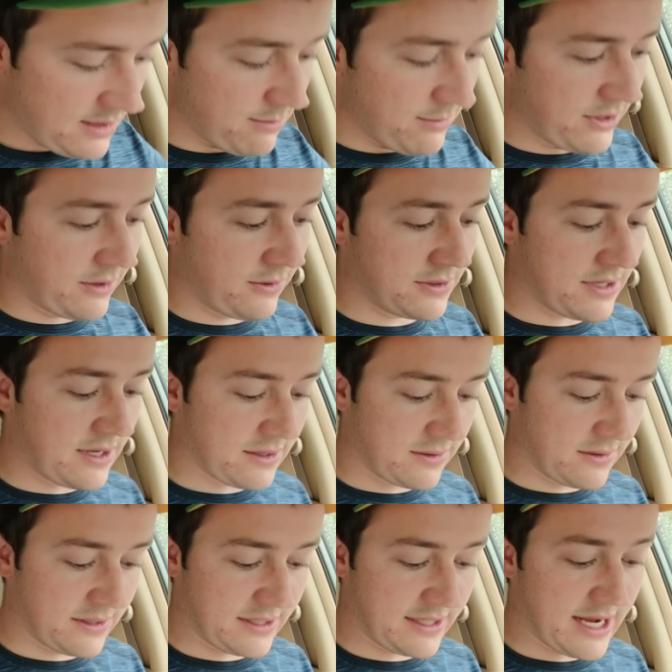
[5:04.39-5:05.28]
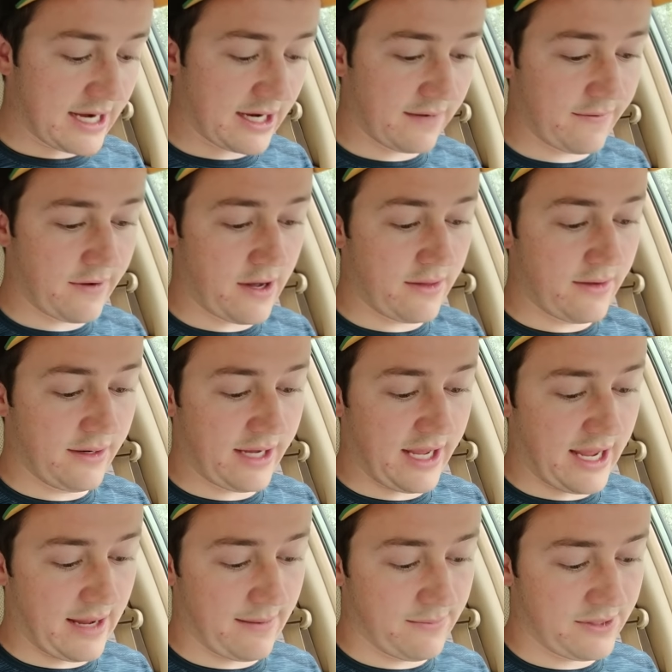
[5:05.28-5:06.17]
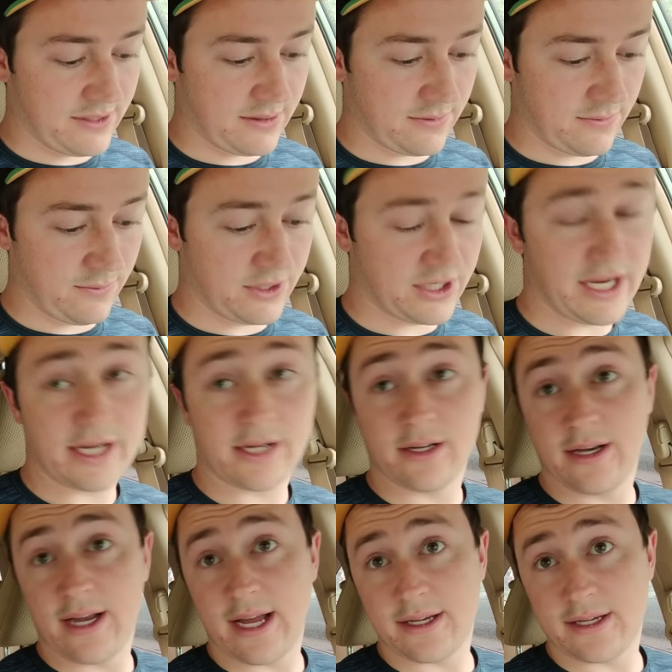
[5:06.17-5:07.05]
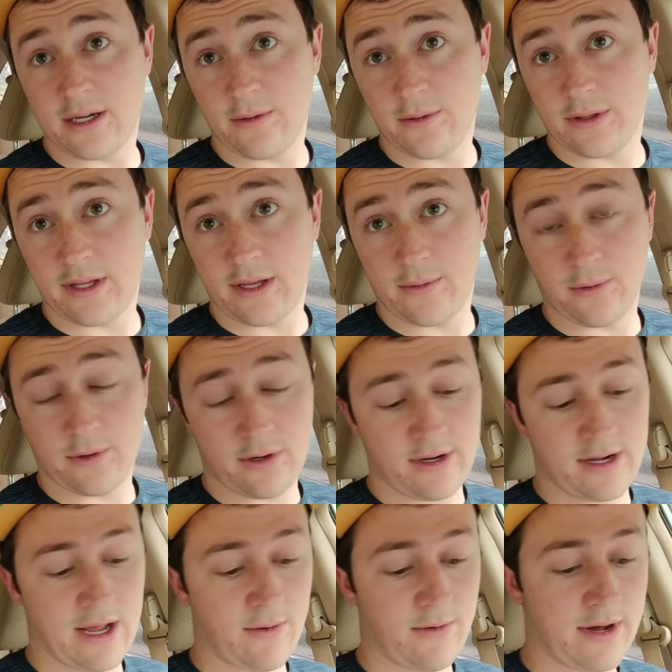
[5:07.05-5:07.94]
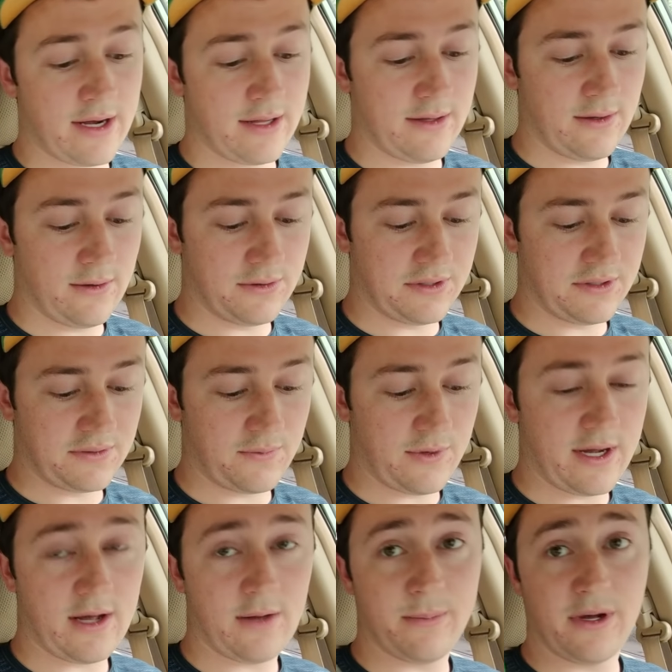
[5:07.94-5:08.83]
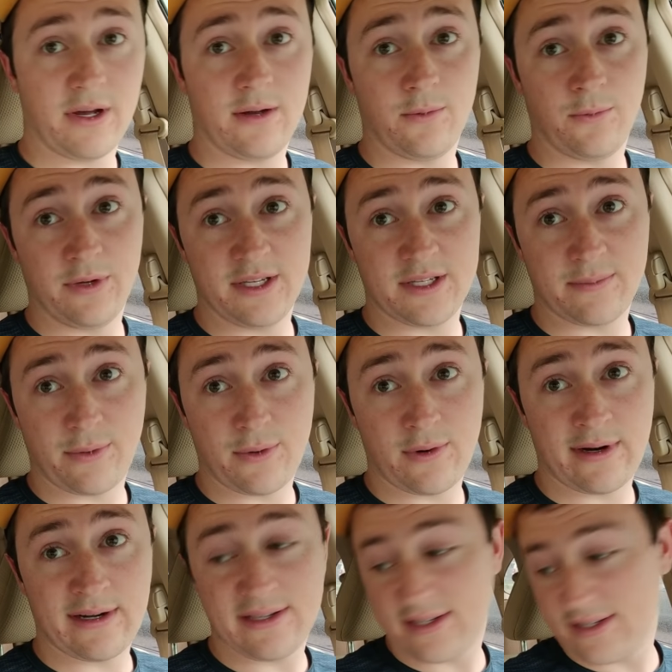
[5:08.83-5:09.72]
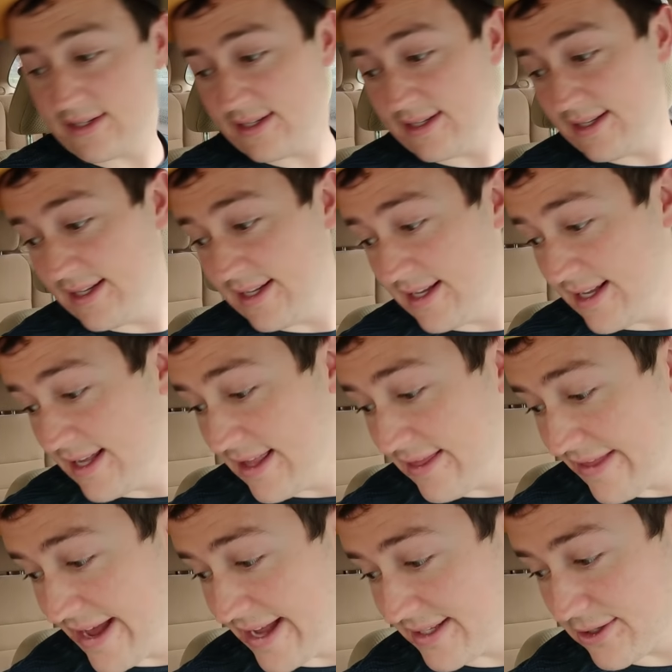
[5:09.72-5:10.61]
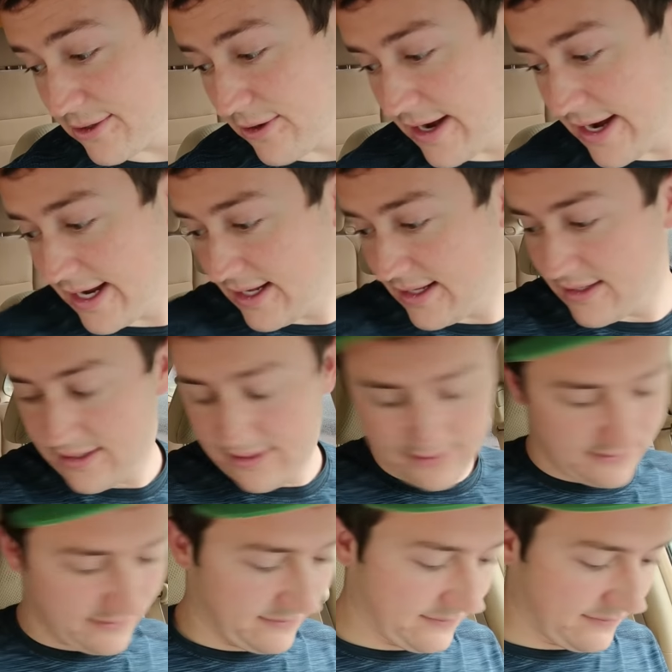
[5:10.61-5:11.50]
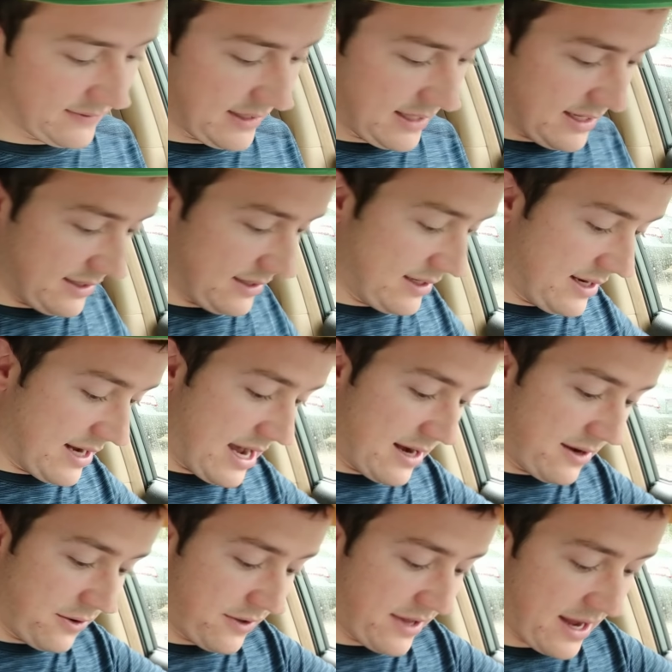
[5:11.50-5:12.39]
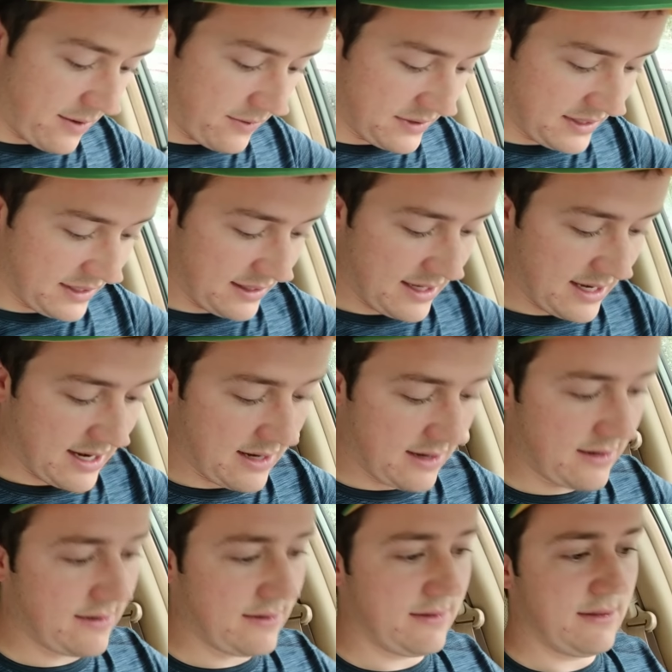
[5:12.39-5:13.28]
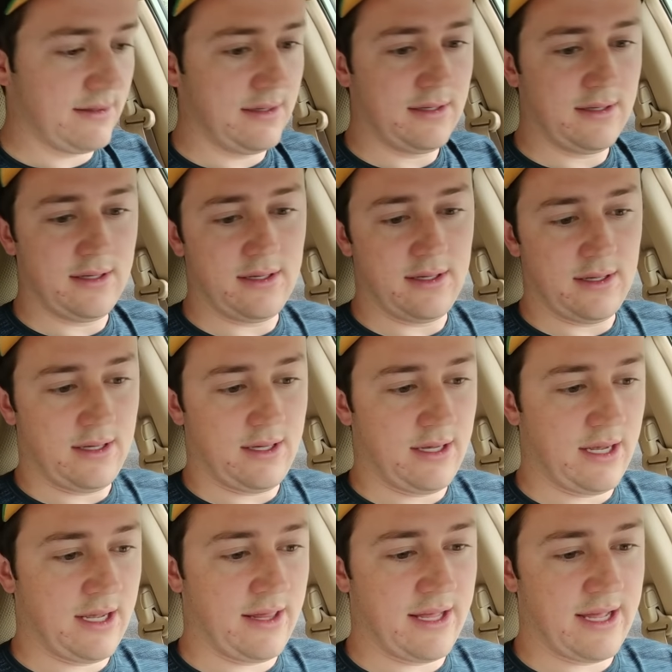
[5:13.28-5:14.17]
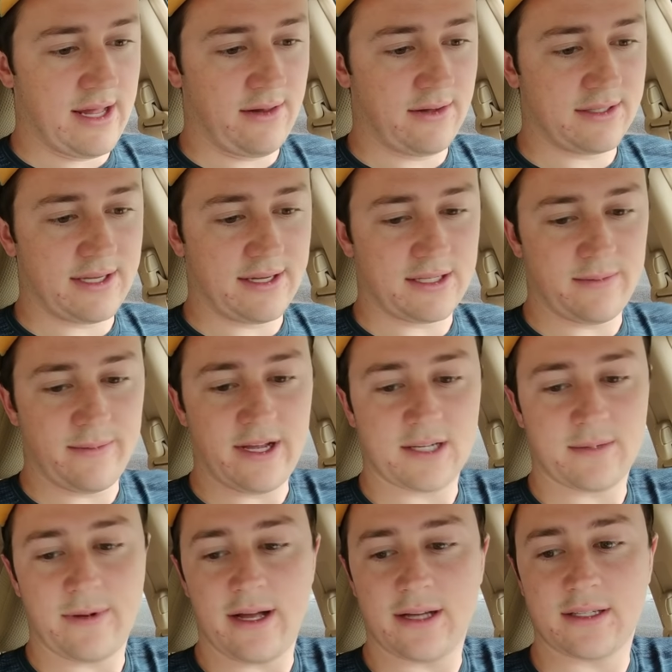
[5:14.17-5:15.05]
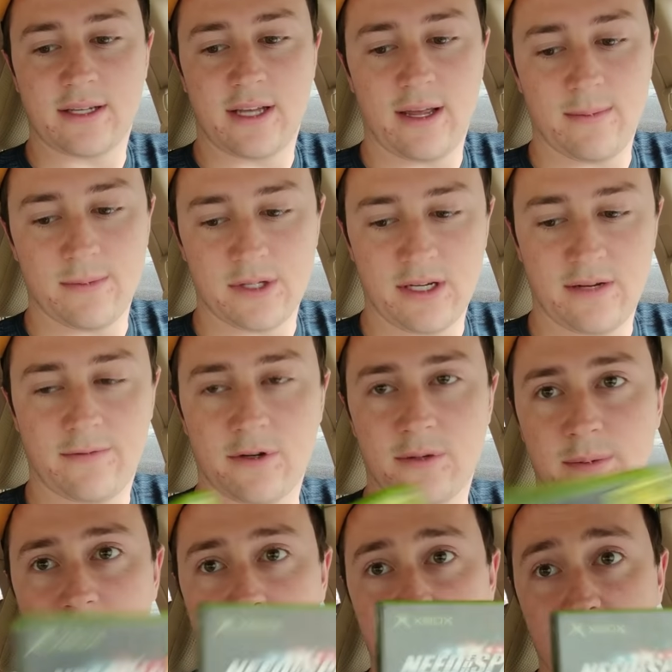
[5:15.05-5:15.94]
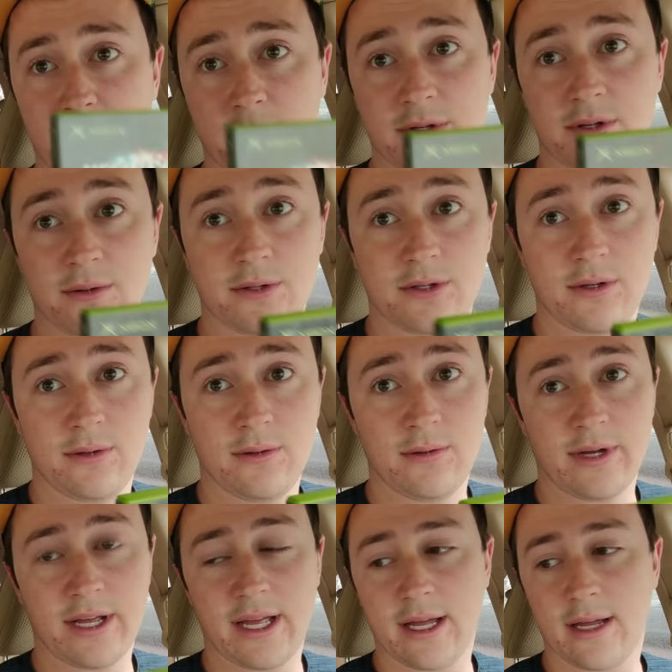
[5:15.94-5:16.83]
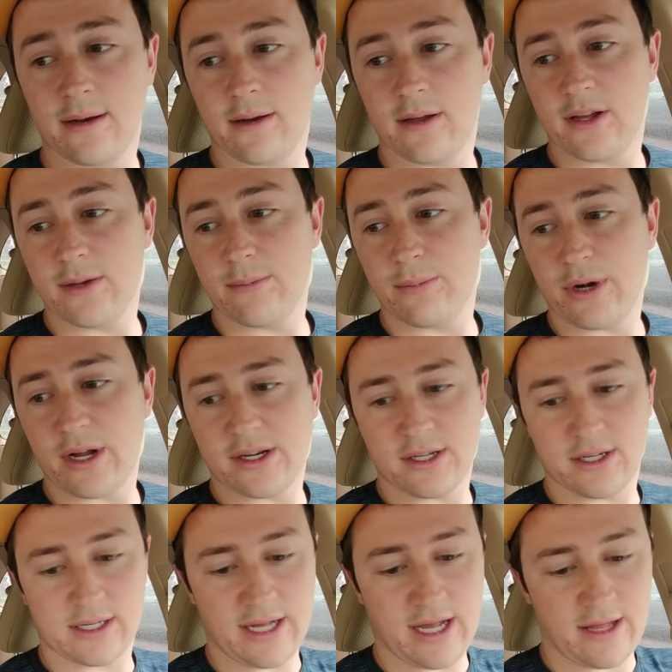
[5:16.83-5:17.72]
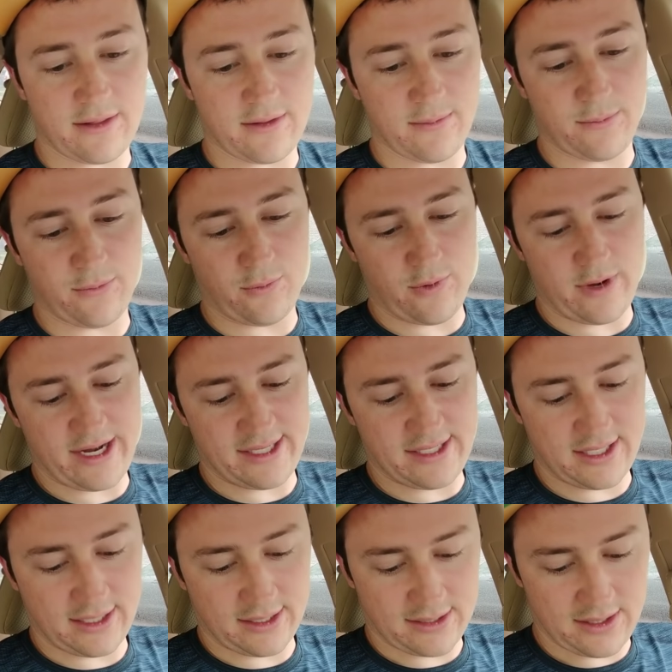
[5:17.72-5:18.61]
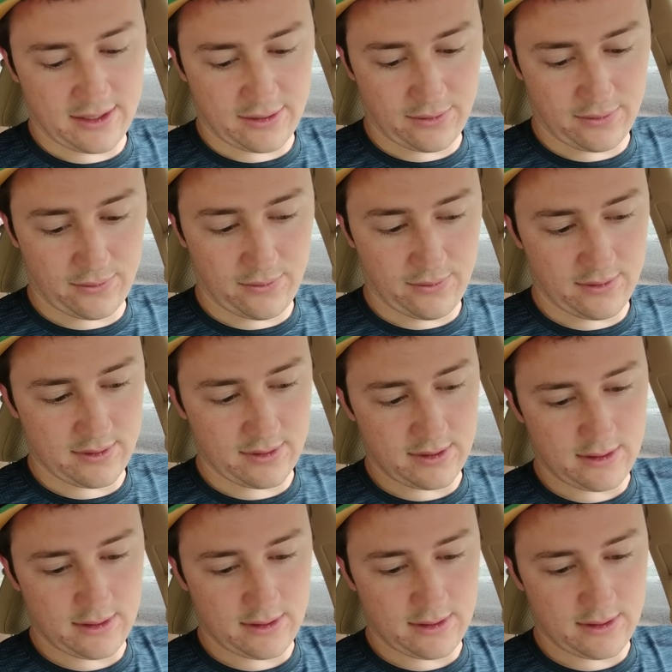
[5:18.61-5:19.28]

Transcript: But there was also a stack of other games, which I could not tell what they were, and I wanted those as well, but Wii Sports. That's great. Did not know that was in there. And then looks like some Xbox games, Need for Speed Hot Pursuit 2 and Project Gotham Racing 2.